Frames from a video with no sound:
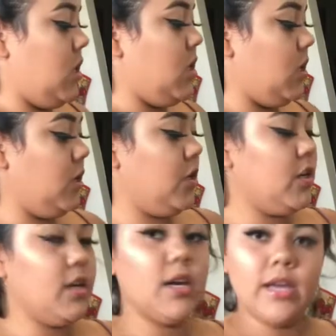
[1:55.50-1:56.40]
And then you're
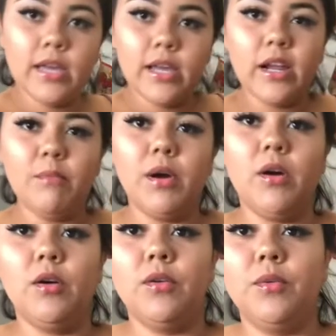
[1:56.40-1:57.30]
gonna get
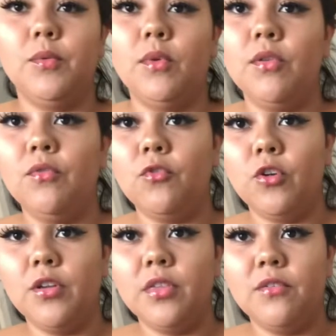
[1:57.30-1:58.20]
about
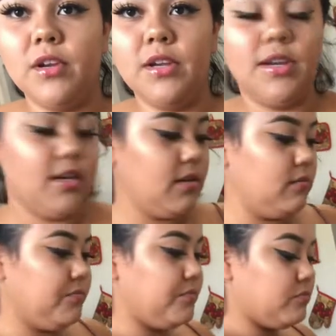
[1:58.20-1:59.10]
1/4 of an onion.